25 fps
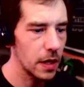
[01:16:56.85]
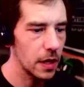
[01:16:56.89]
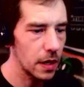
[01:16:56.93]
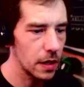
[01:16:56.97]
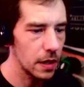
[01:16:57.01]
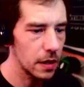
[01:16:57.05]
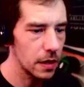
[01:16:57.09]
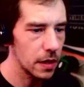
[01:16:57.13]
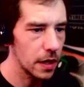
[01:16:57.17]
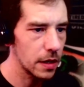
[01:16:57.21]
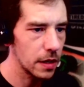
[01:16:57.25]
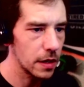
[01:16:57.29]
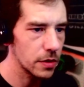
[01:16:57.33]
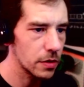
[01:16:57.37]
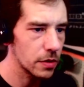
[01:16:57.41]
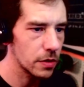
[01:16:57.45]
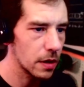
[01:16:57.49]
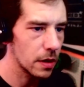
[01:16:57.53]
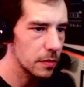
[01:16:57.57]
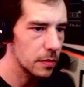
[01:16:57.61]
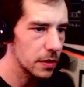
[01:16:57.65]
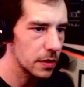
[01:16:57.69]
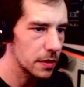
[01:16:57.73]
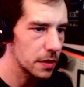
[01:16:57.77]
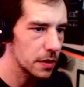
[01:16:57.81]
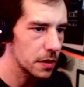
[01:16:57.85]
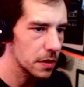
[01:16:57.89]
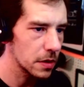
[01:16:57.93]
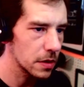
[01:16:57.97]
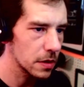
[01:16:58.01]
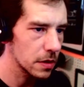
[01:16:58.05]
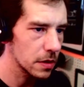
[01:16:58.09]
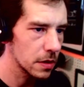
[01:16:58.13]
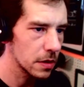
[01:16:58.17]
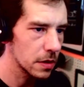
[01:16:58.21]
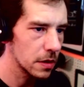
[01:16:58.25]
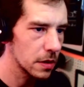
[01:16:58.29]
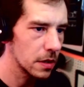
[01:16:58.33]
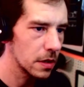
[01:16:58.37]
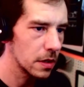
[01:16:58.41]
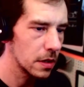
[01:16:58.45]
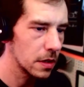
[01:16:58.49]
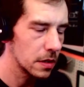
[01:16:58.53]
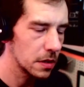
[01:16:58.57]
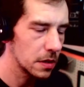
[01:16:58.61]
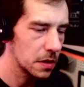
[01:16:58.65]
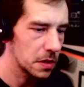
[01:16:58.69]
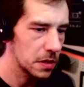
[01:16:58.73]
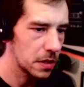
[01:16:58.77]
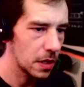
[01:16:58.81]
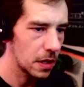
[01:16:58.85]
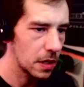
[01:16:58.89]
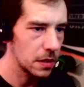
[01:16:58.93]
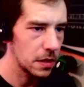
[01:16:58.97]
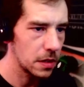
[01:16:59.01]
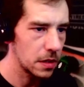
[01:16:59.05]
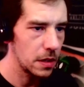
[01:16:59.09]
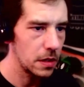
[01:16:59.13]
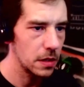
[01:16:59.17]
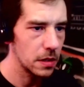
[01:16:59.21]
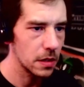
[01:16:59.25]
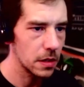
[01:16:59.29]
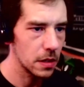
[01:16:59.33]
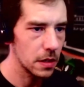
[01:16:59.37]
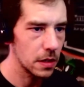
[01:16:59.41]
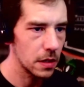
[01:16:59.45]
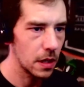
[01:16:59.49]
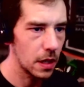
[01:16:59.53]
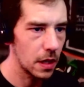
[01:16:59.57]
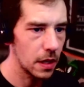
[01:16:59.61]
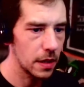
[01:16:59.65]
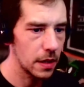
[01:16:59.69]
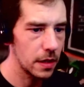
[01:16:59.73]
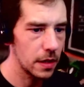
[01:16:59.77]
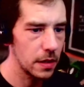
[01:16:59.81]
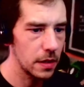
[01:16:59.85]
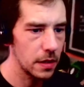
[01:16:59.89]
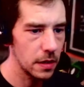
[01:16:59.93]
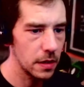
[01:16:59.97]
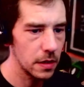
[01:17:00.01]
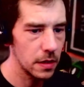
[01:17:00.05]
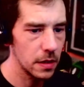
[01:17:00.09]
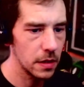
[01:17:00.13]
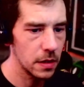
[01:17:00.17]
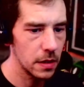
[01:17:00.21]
internet troubles. Says he's online.